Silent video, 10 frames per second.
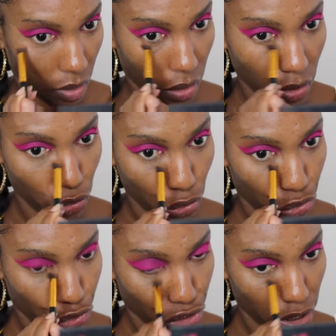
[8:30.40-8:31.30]
I can
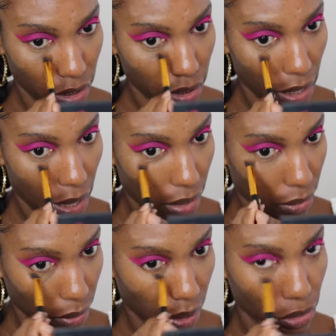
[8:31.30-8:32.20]
just chill
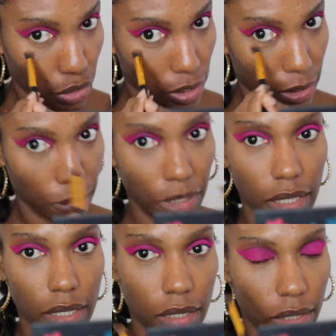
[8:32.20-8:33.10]
out and just
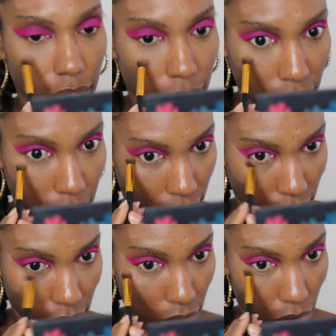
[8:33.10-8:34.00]
be
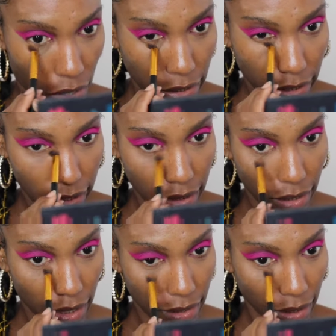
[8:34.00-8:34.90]

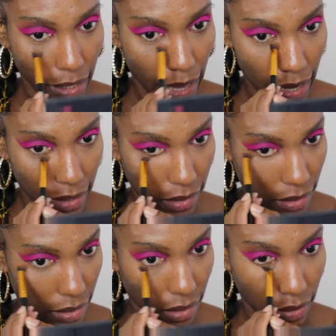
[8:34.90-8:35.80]
artistic as I can
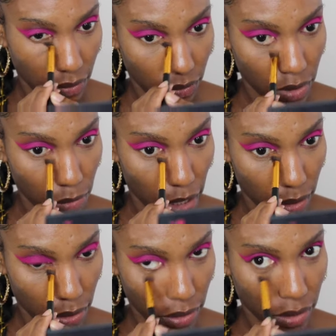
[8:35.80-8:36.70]
with my
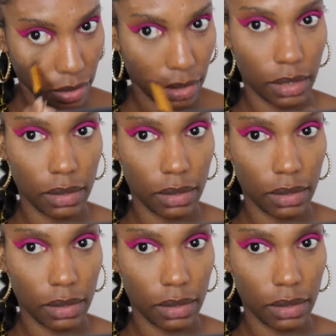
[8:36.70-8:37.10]
looks.